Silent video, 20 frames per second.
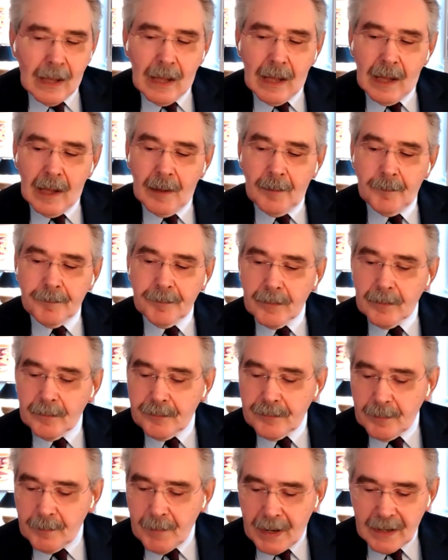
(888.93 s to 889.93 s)

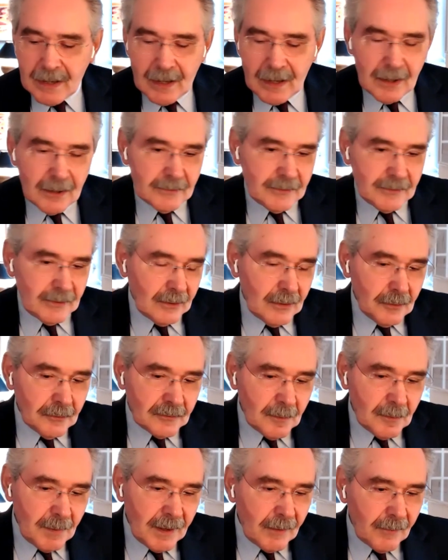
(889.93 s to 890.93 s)
for many years. It
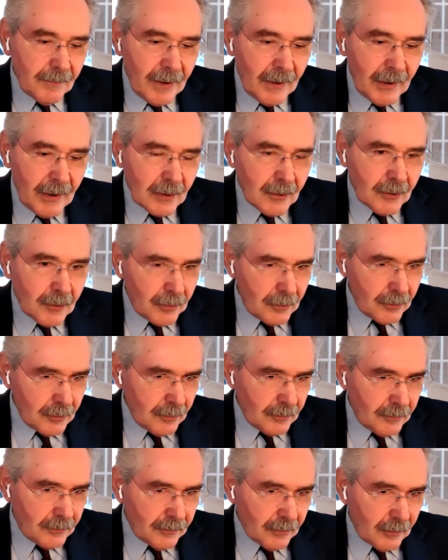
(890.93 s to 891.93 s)
used to be a very
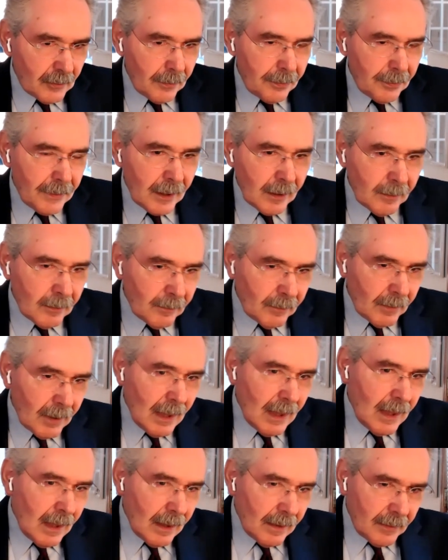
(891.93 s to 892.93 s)
crude sort of thing.
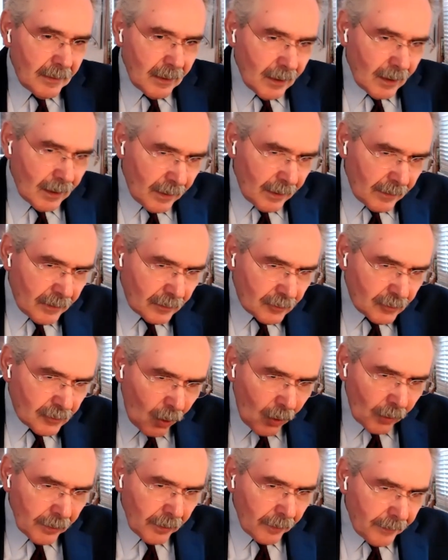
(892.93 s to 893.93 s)
The
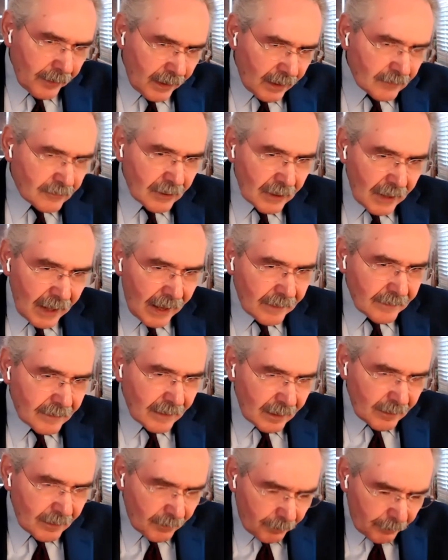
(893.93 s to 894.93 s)
dawn of the internet,
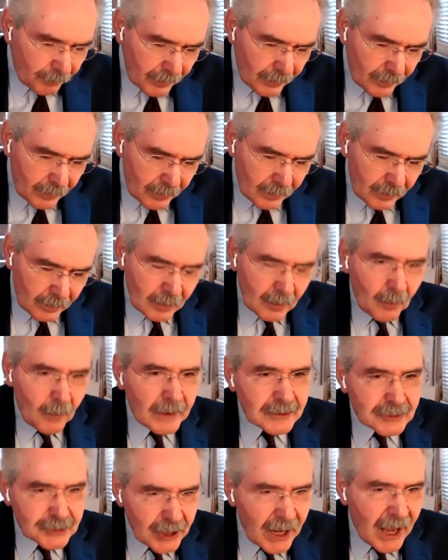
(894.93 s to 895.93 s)

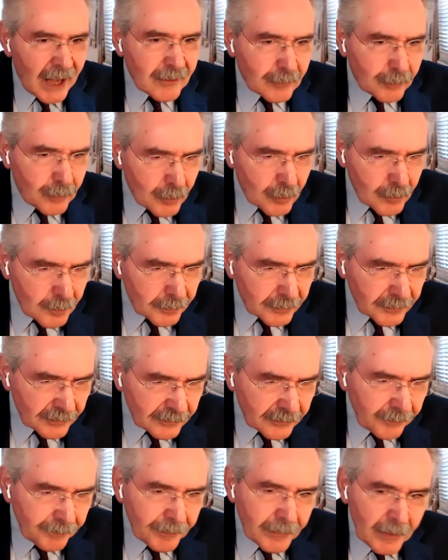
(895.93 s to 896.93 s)
when chat
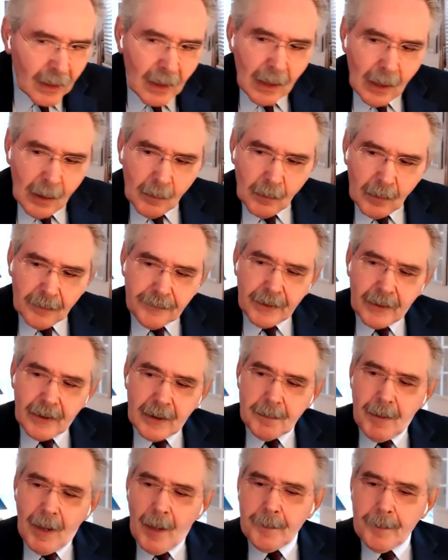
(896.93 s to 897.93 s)
rooms were
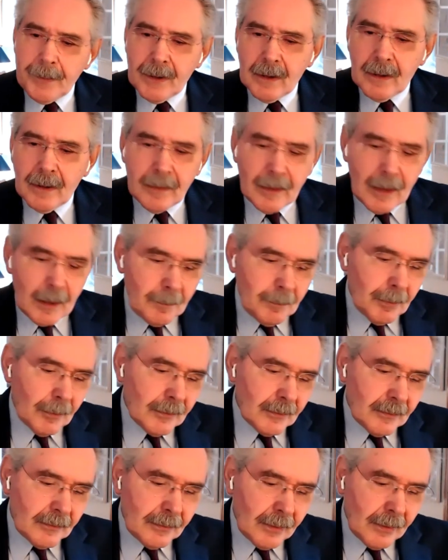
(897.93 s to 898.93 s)
very popular, they
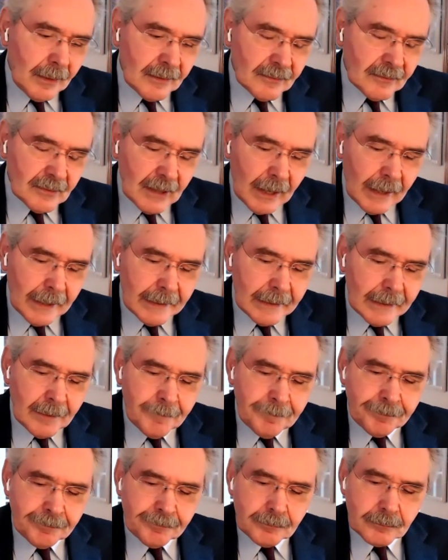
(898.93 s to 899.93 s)
put things
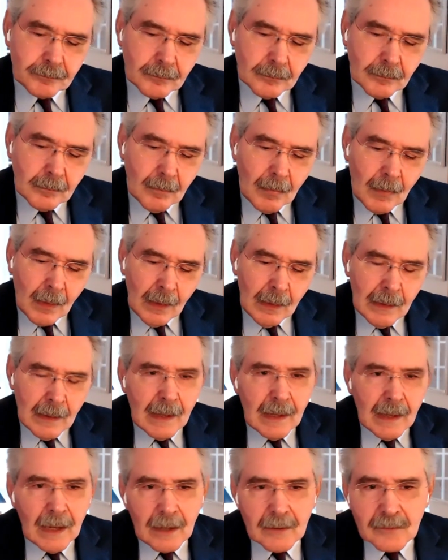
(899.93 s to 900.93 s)
like,
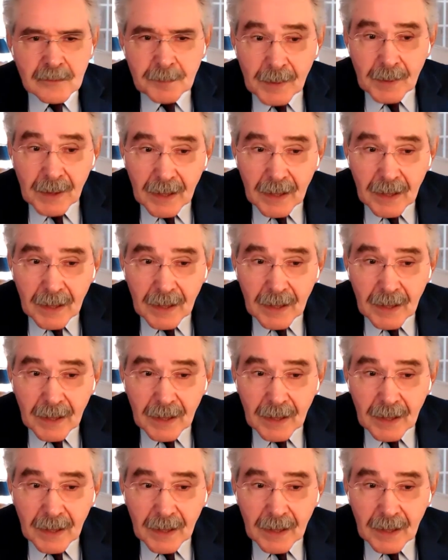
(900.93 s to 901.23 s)
it's